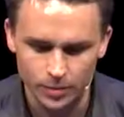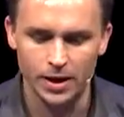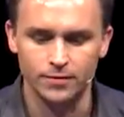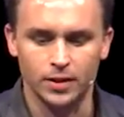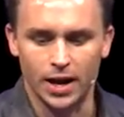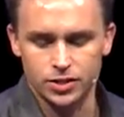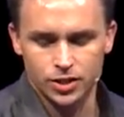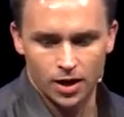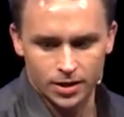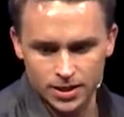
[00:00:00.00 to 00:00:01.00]
make Flash
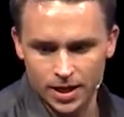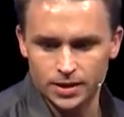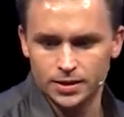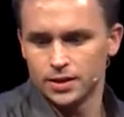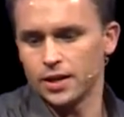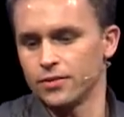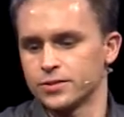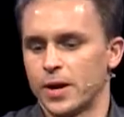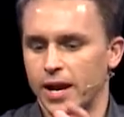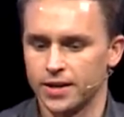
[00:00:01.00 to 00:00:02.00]
content,
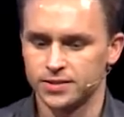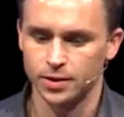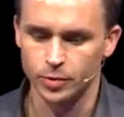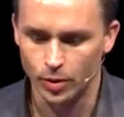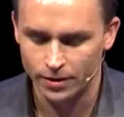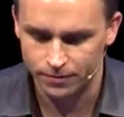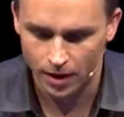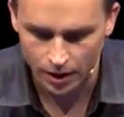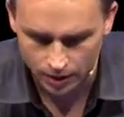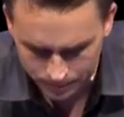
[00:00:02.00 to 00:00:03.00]
here's my SWF
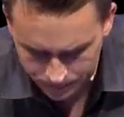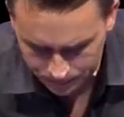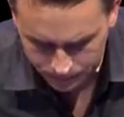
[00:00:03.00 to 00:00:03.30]
file